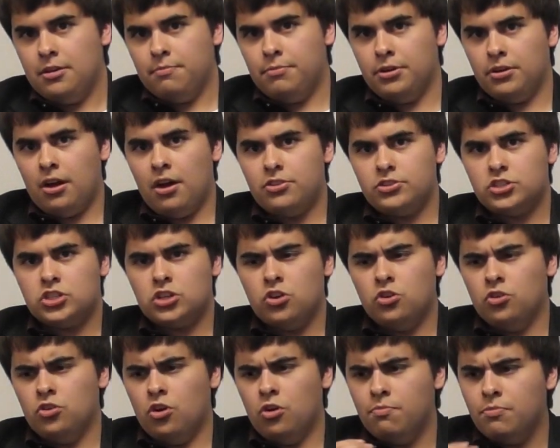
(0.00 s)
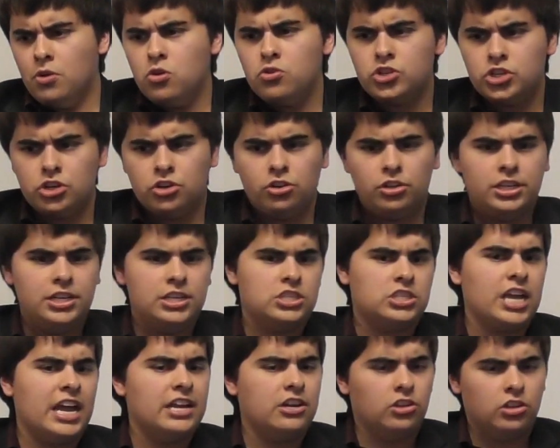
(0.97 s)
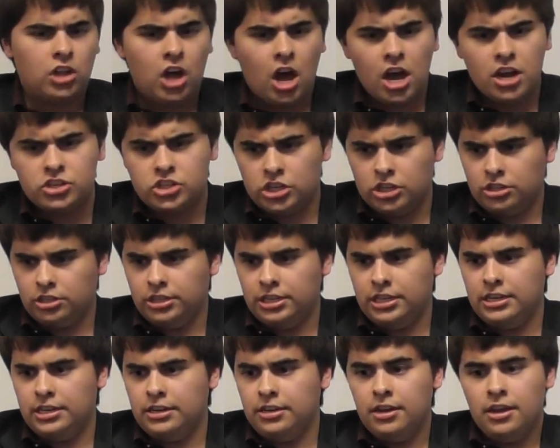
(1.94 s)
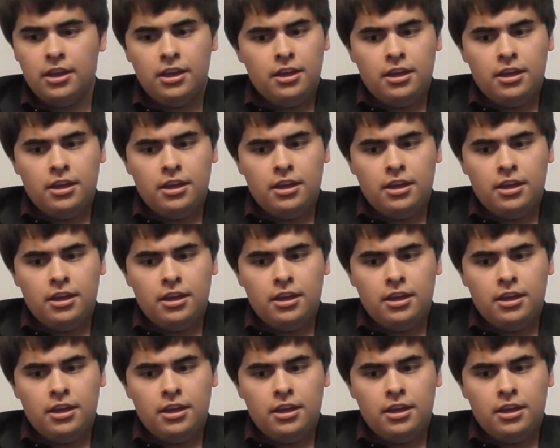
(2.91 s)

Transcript: but also emotionally, psychologically,